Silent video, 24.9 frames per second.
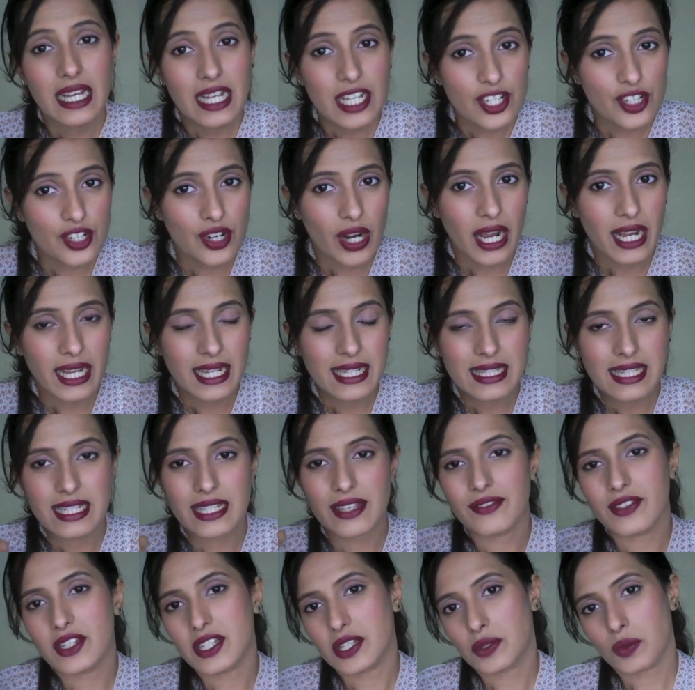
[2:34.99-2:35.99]
try and see
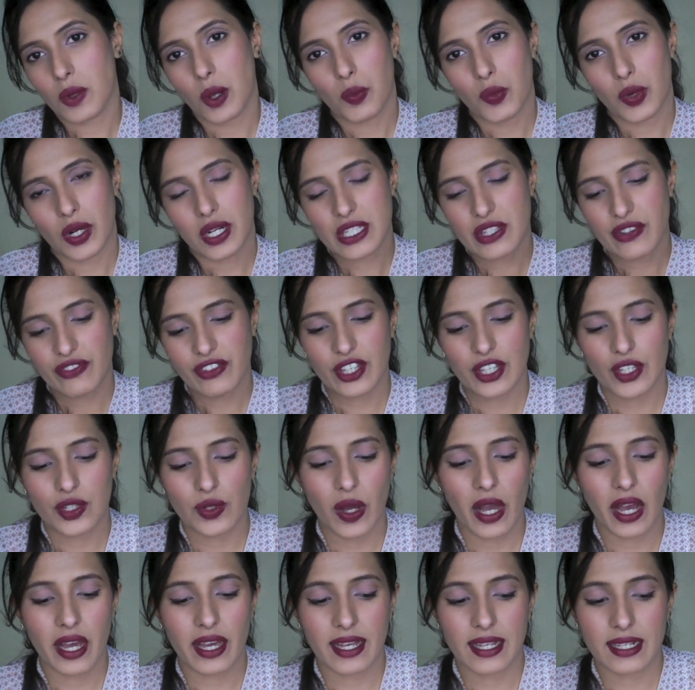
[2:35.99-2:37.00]
if this one works for you,
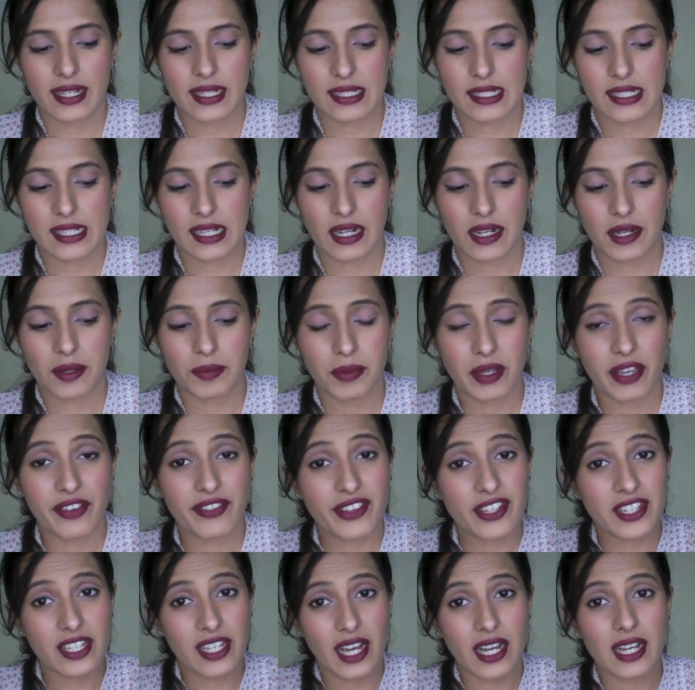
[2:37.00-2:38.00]
and if
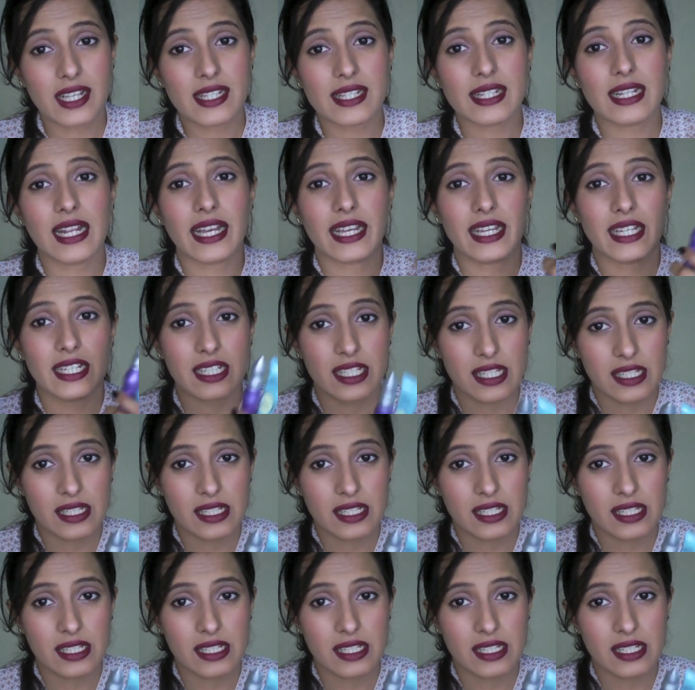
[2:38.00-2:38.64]
it does, like it